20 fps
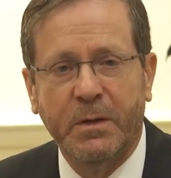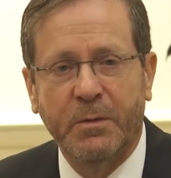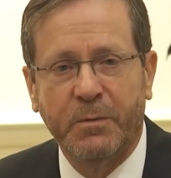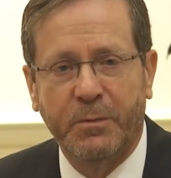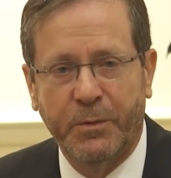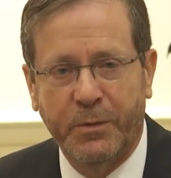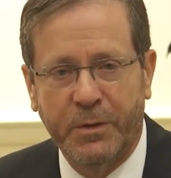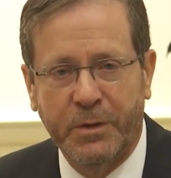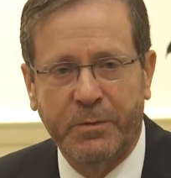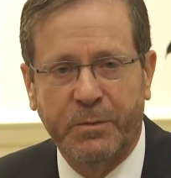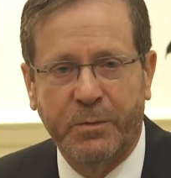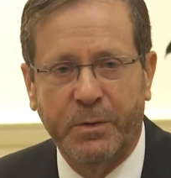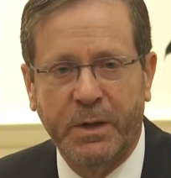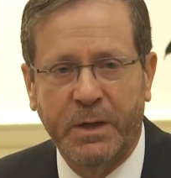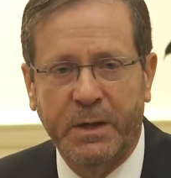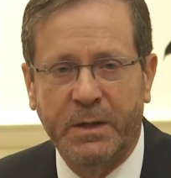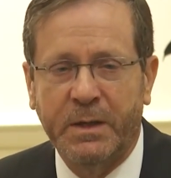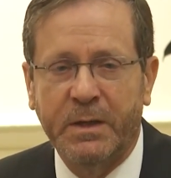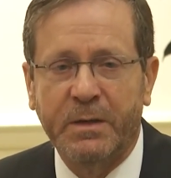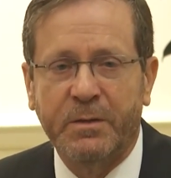for Israel
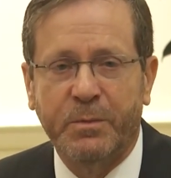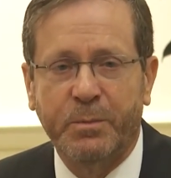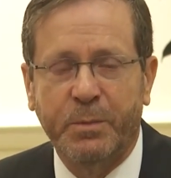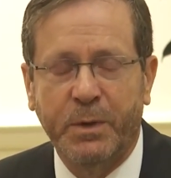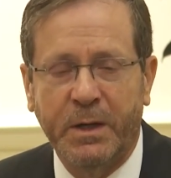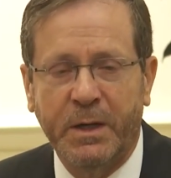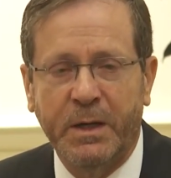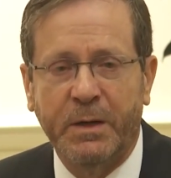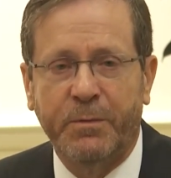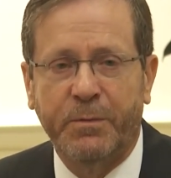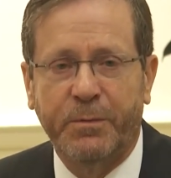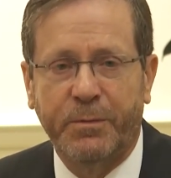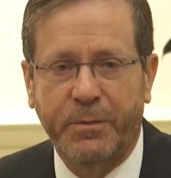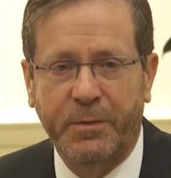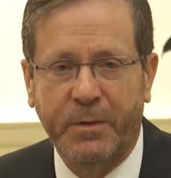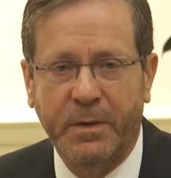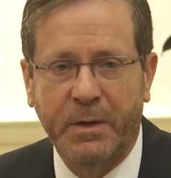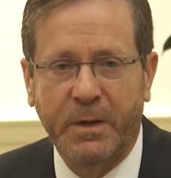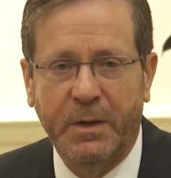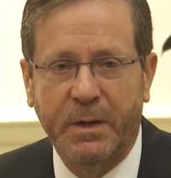and his belief
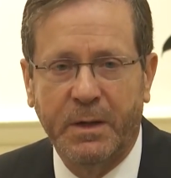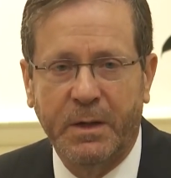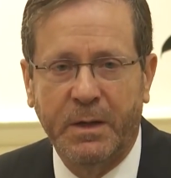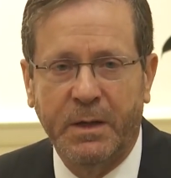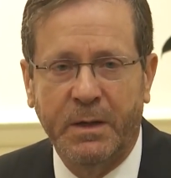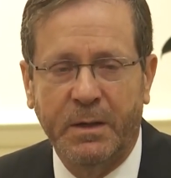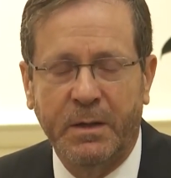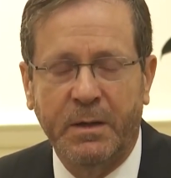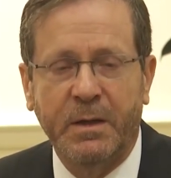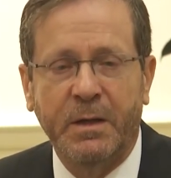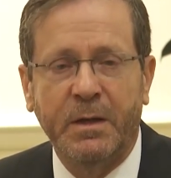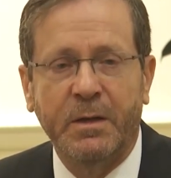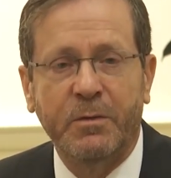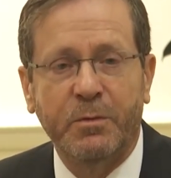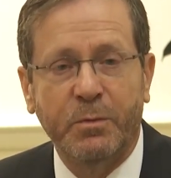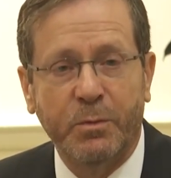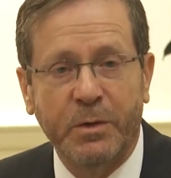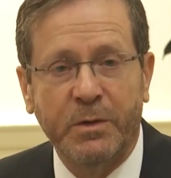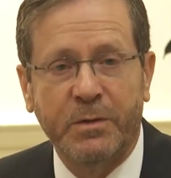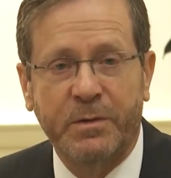in the
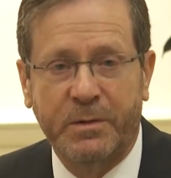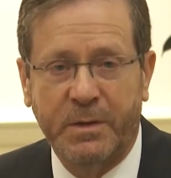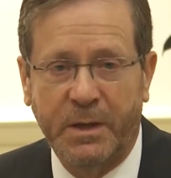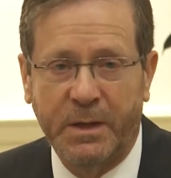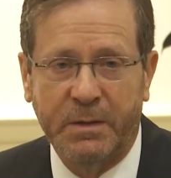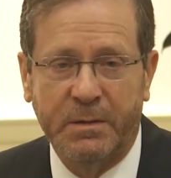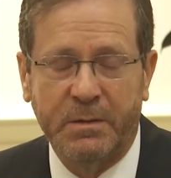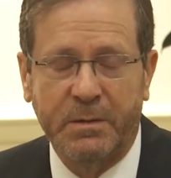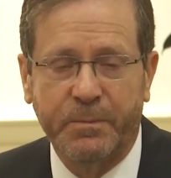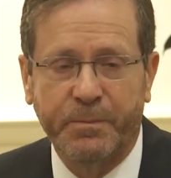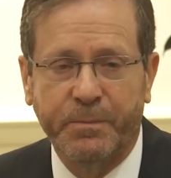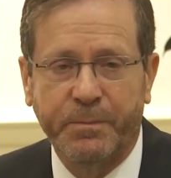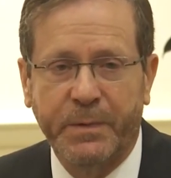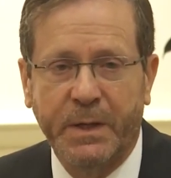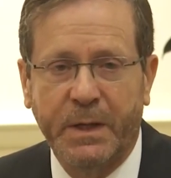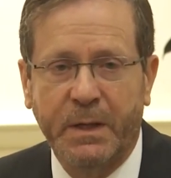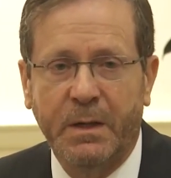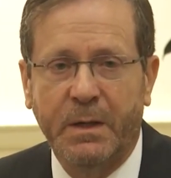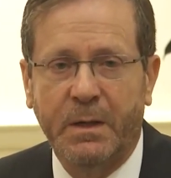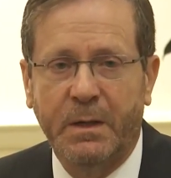Jewish state.
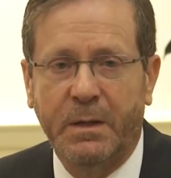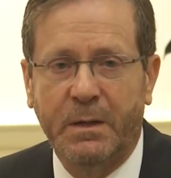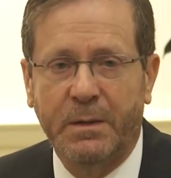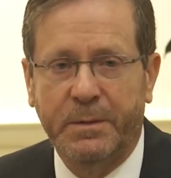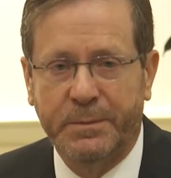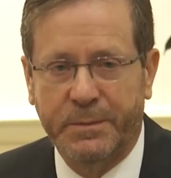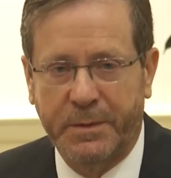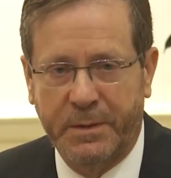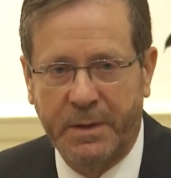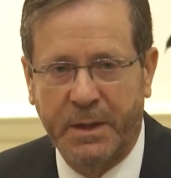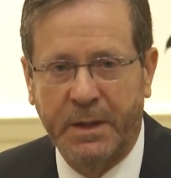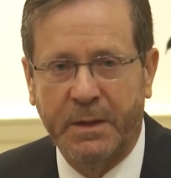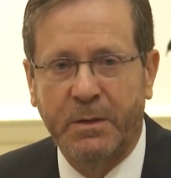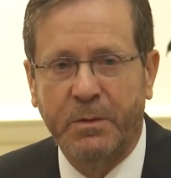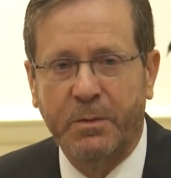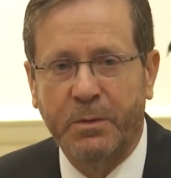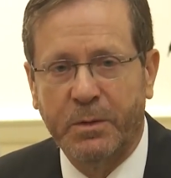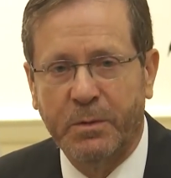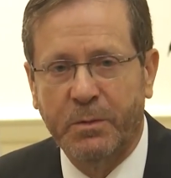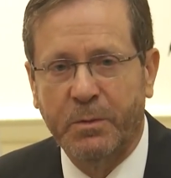Thank
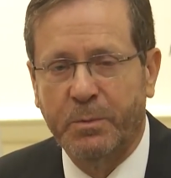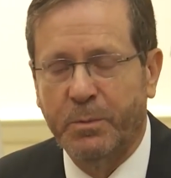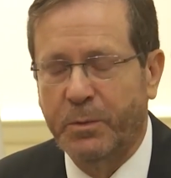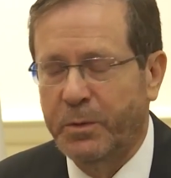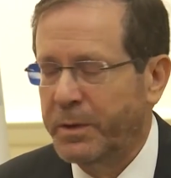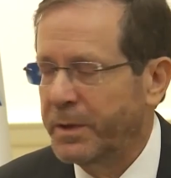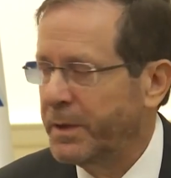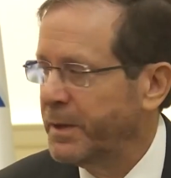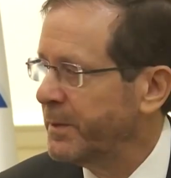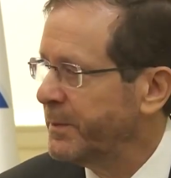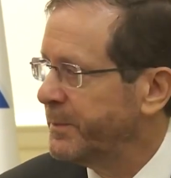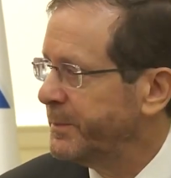you and good morning.